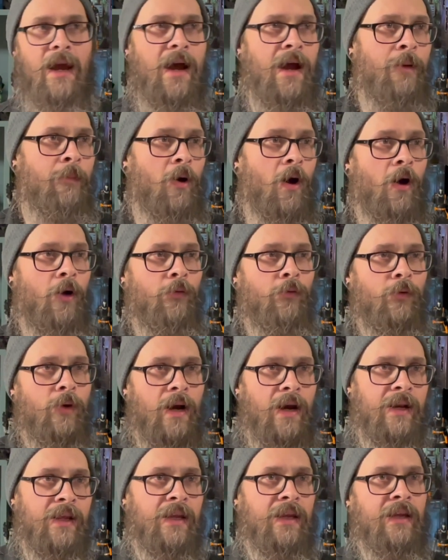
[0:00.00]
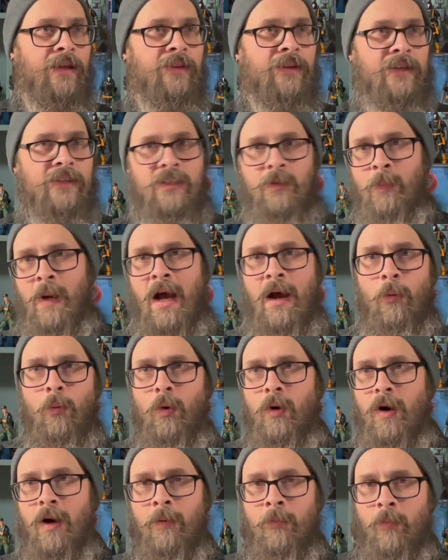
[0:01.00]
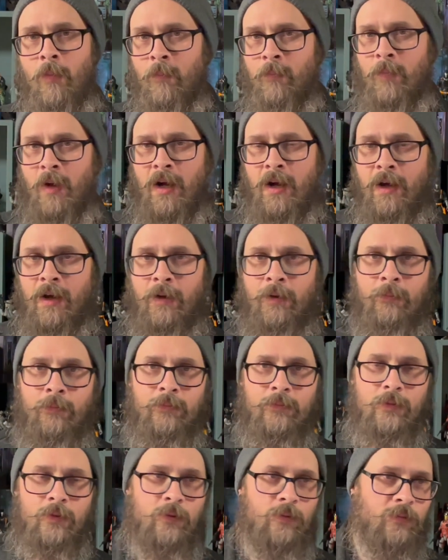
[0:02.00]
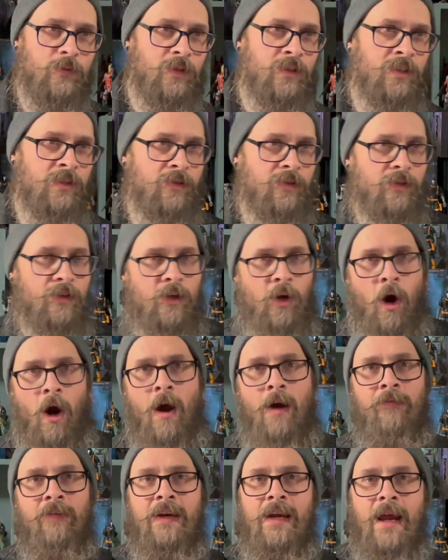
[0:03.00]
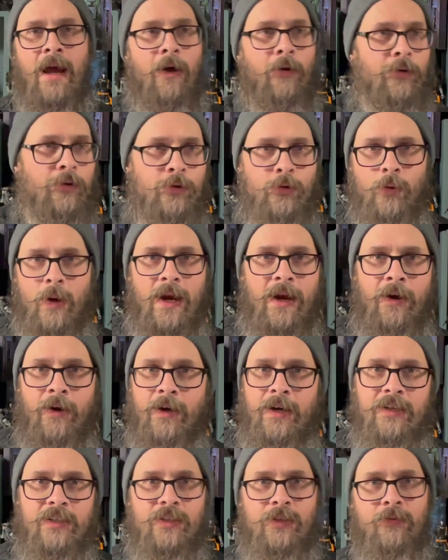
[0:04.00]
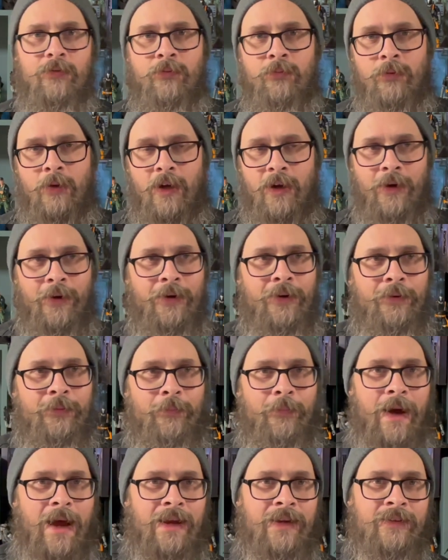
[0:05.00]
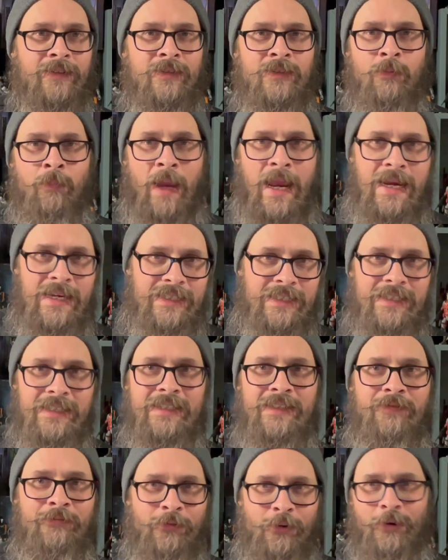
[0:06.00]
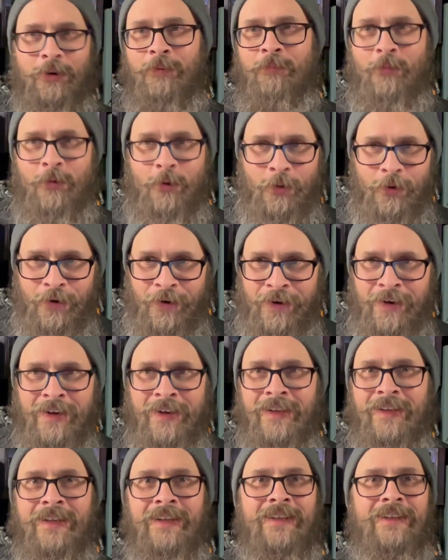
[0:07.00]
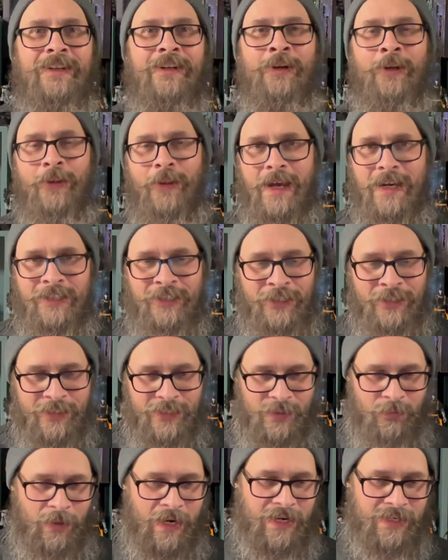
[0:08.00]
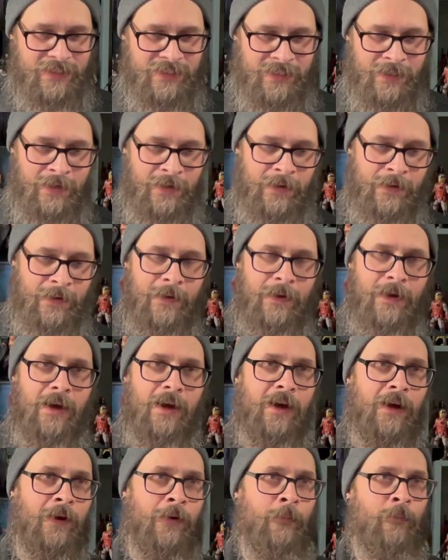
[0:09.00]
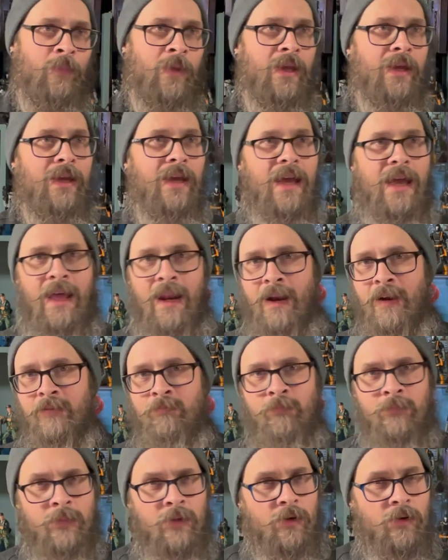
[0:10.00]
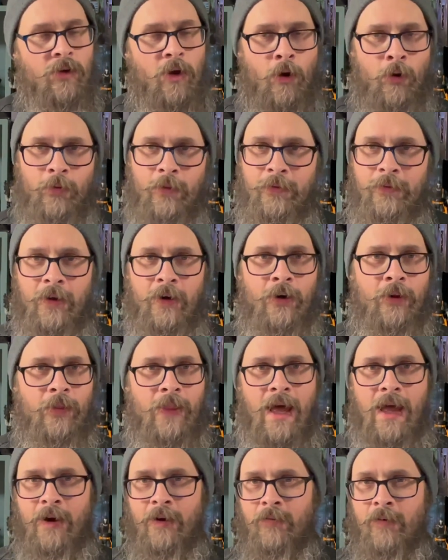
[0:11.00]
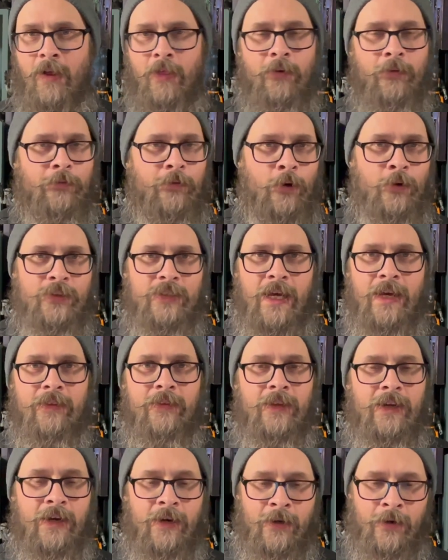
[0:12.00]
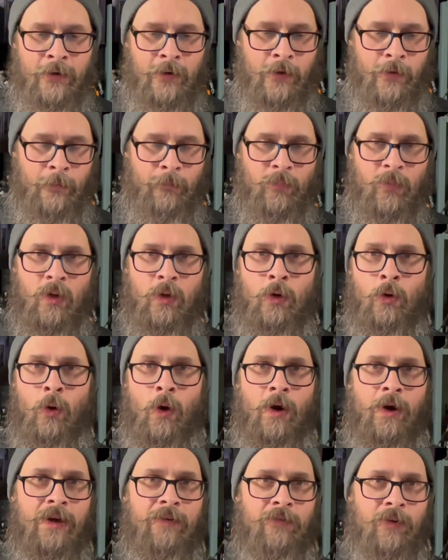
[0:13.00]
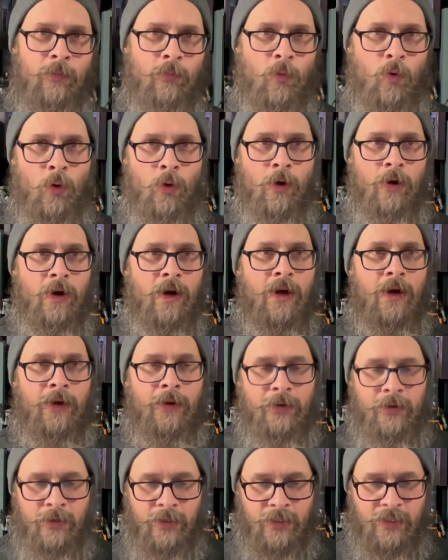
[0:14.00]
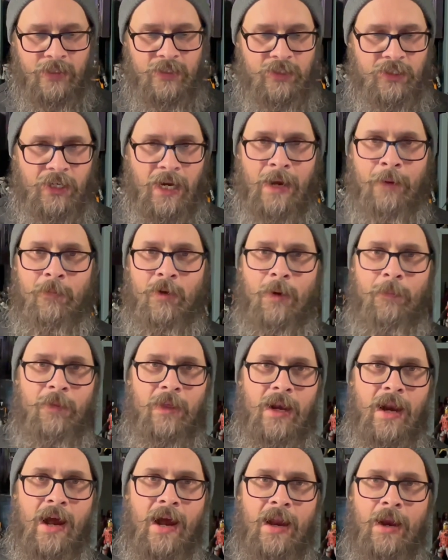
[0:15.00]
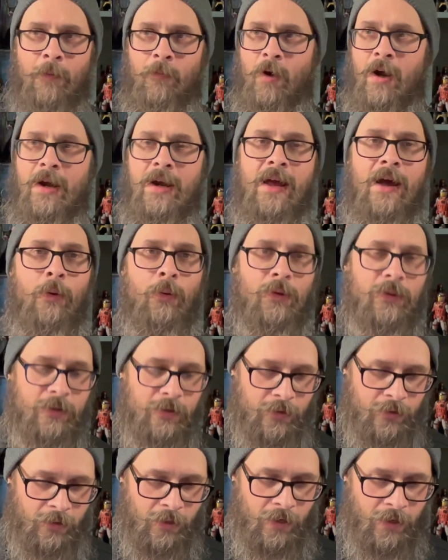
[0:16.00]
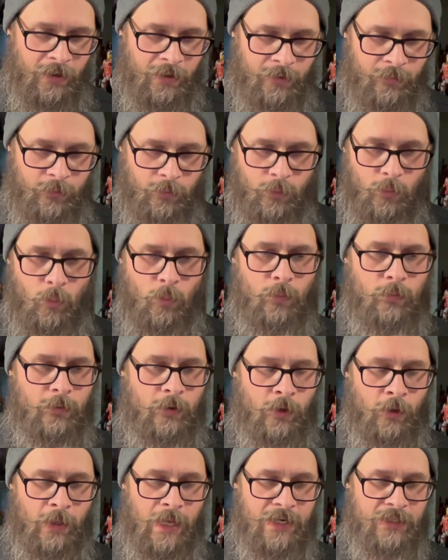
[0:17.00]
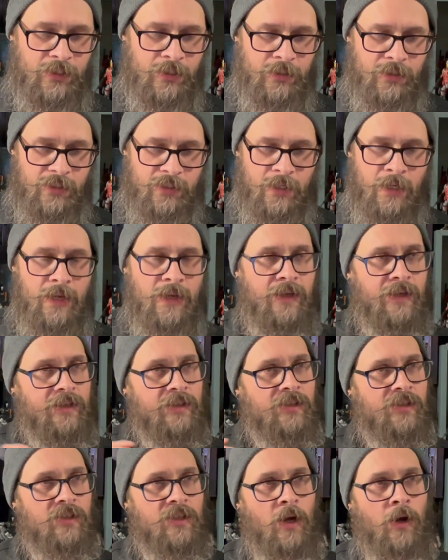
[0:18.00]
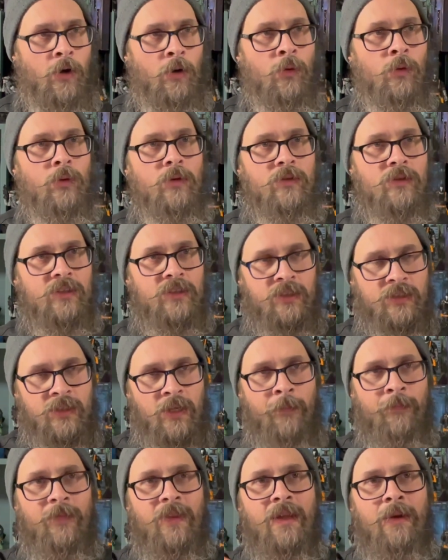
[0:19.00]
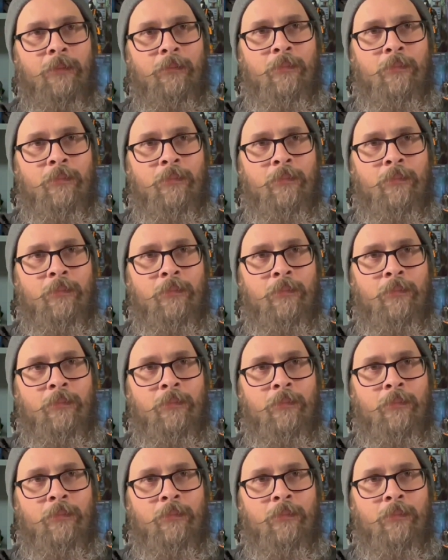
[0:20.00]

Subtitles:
I'm already in this spot where I'm carving out new areas of my spaces for more collection space. And I know that there are a lot of other folks out there who are even more jammed up than I am right now with their collections. So something